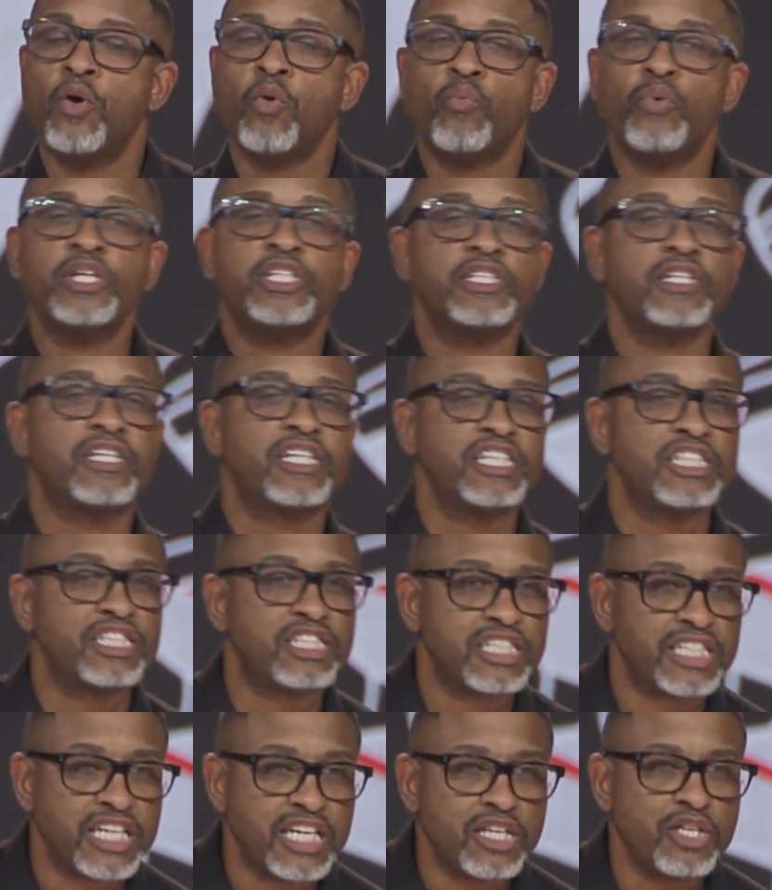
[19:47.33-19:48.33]
we should
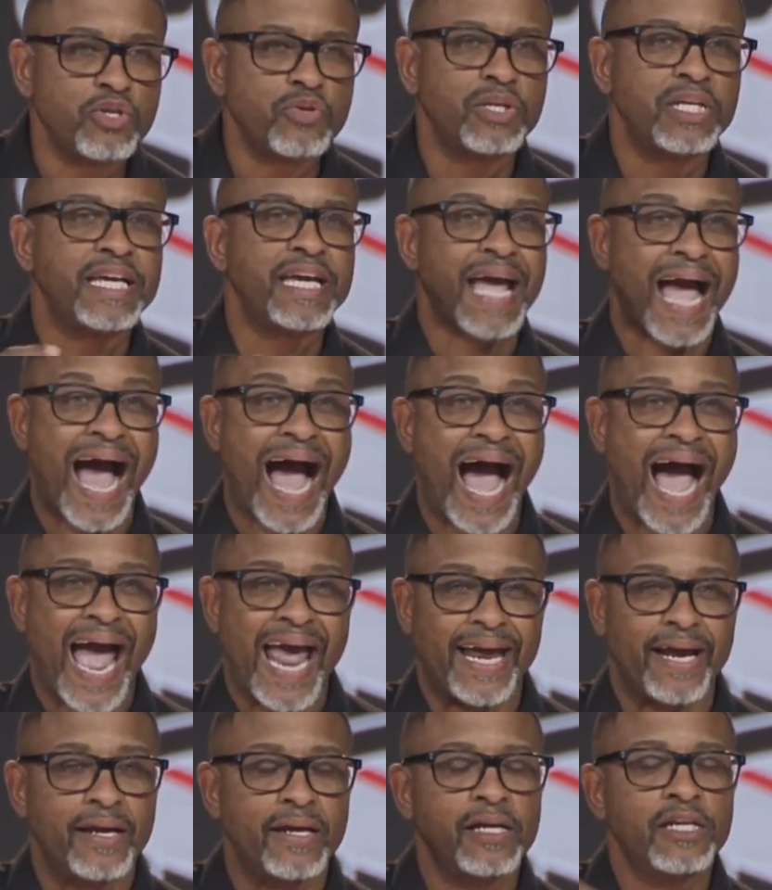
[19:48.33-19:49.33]
continually,
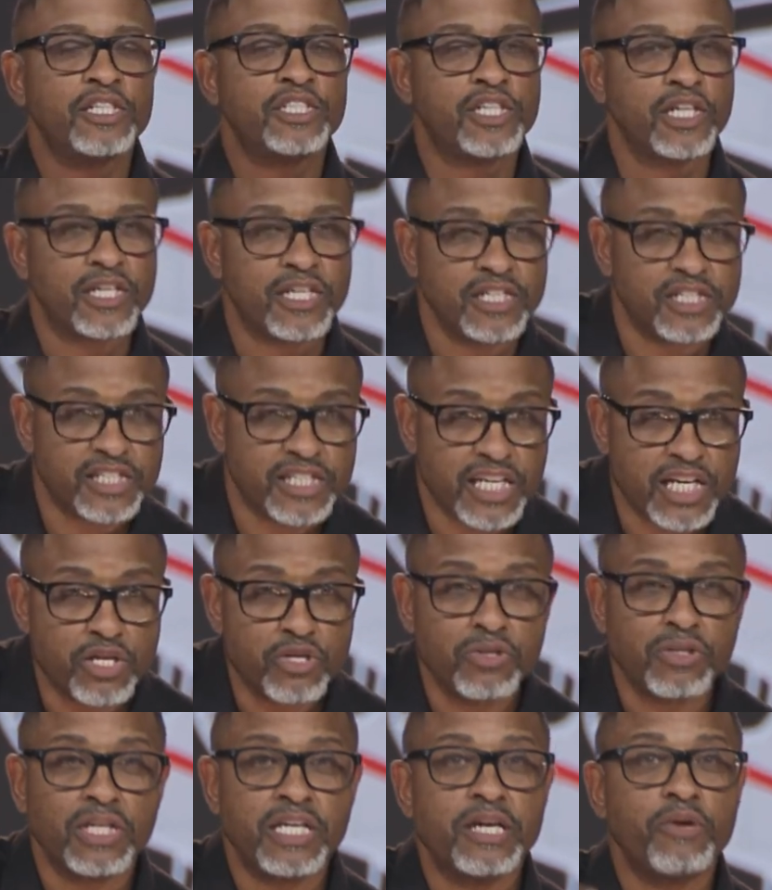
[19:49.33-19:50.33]
I should
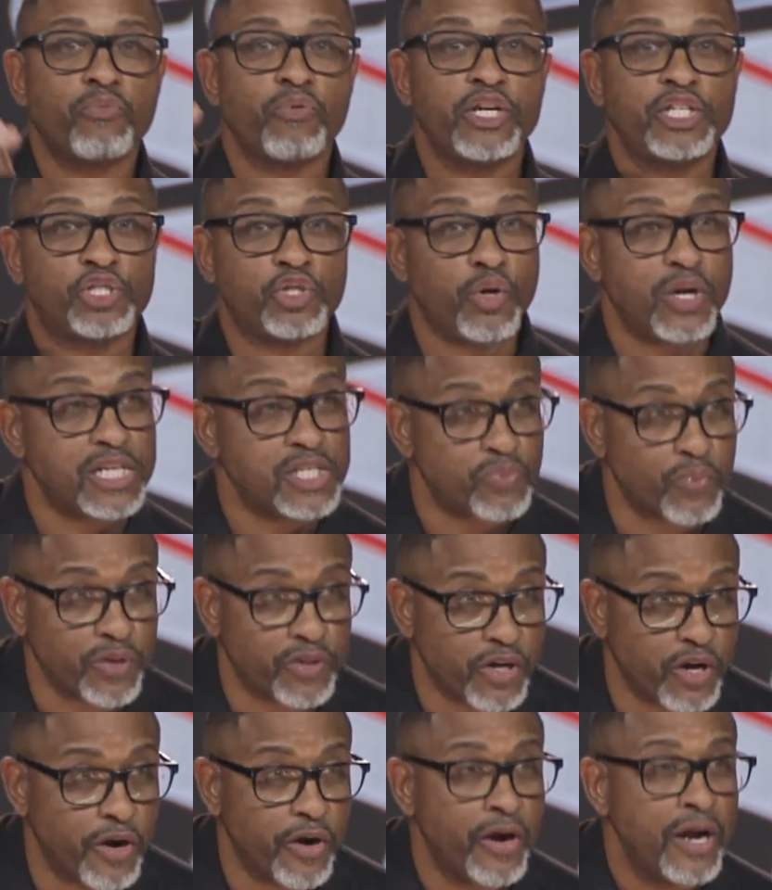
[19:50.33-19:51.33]
continually rejoice with
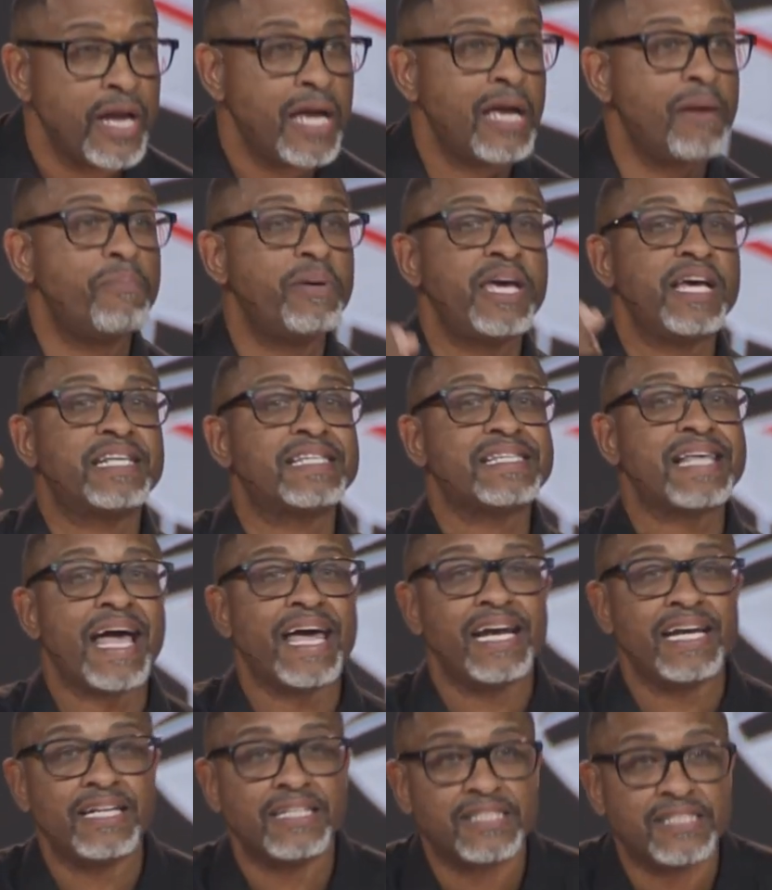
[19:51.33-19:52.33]
her and be
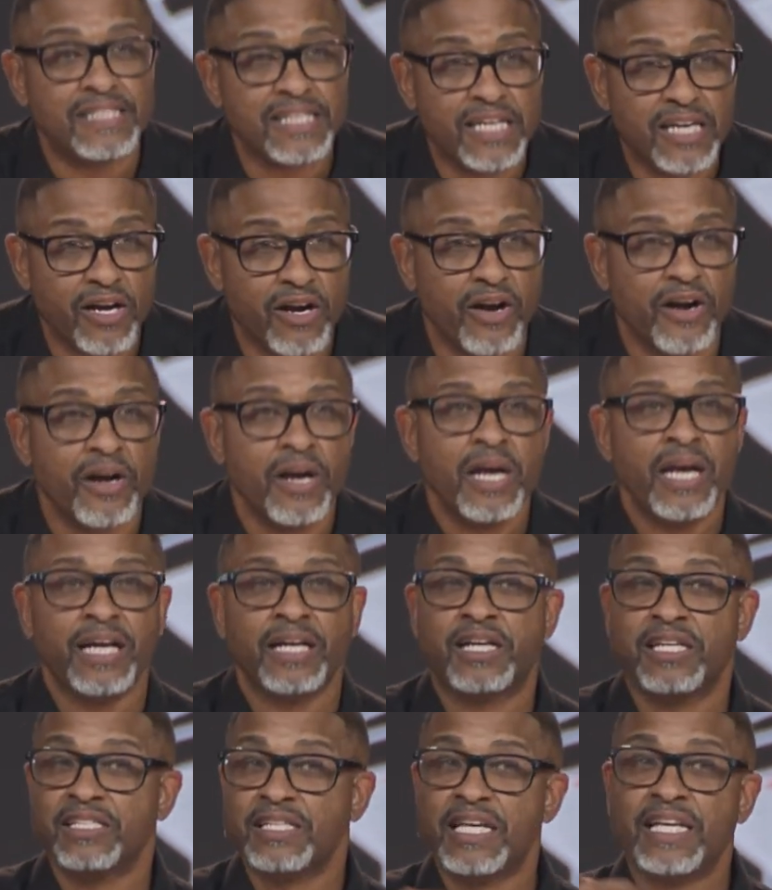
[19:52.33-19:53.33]
excited to see her,
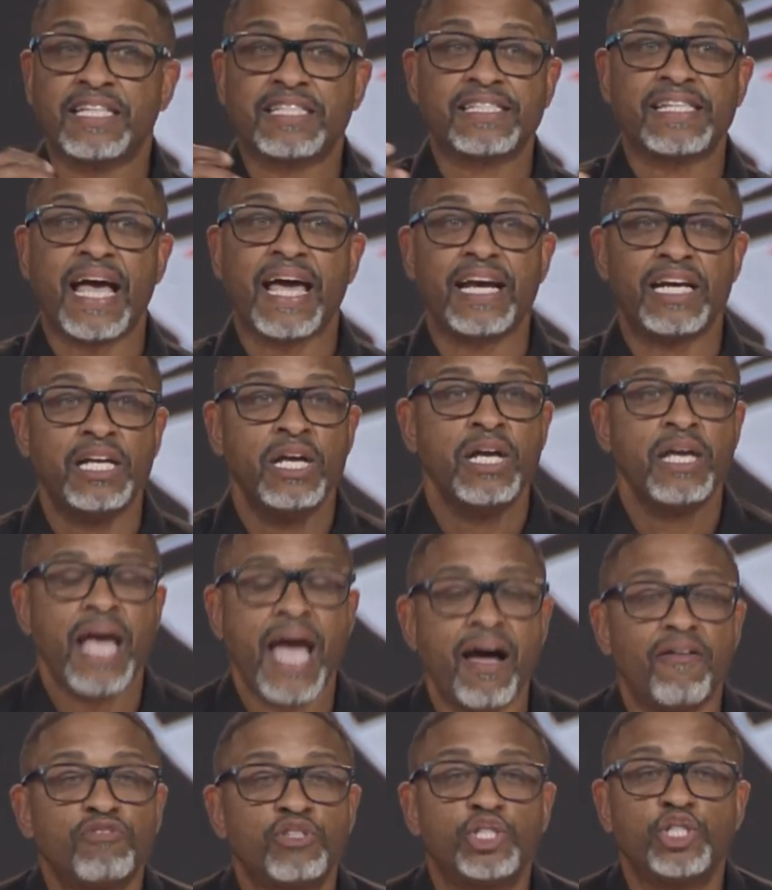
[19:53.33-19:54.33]
and excited,
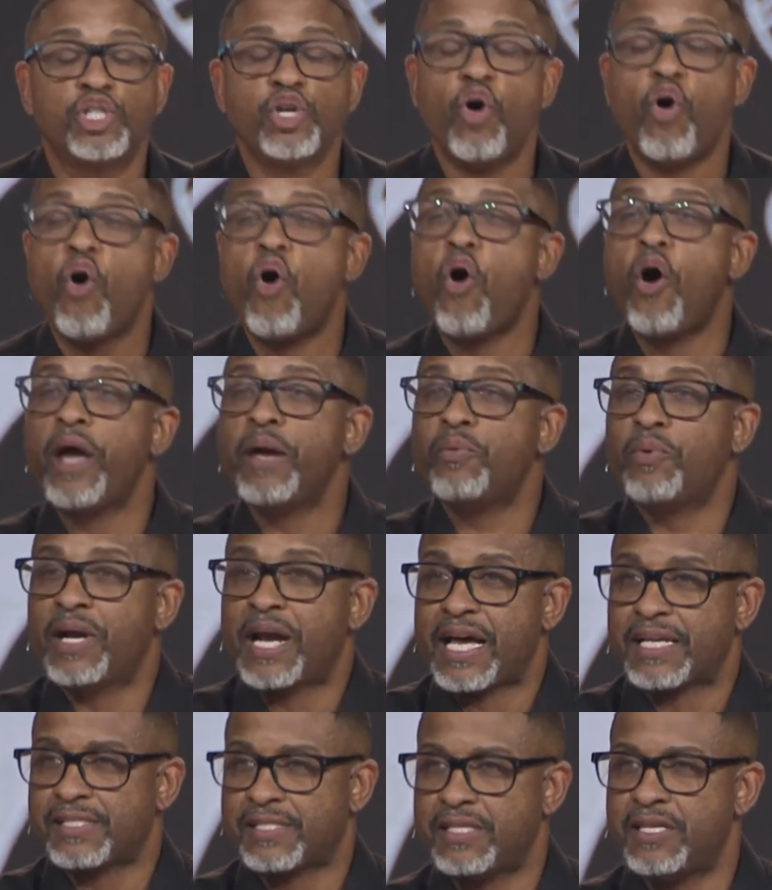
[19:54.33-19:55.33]
have joy when
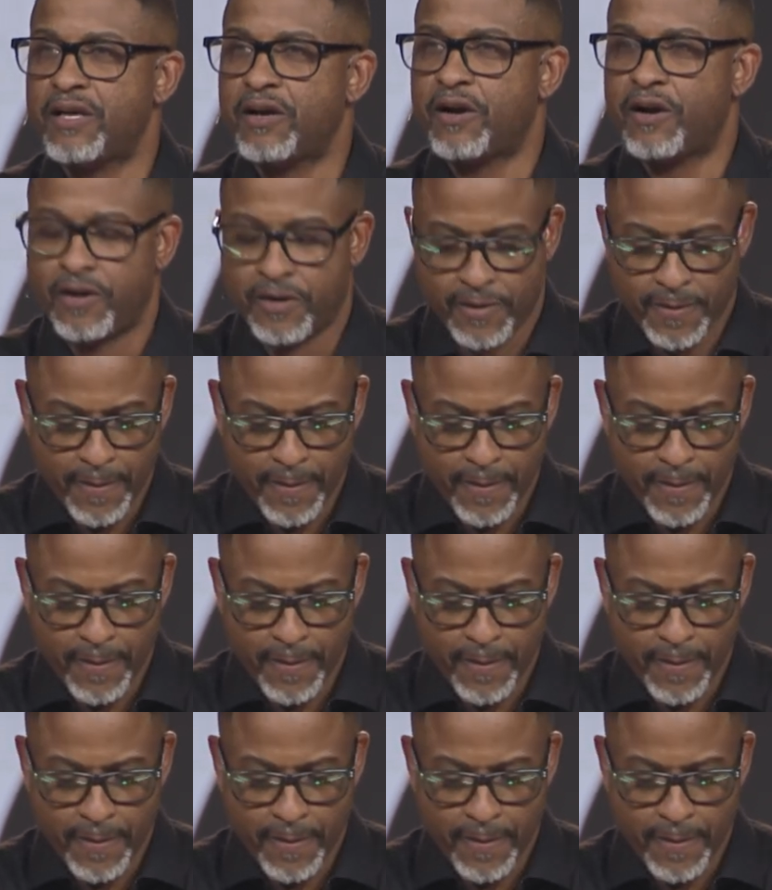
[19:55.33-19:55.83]
I see her.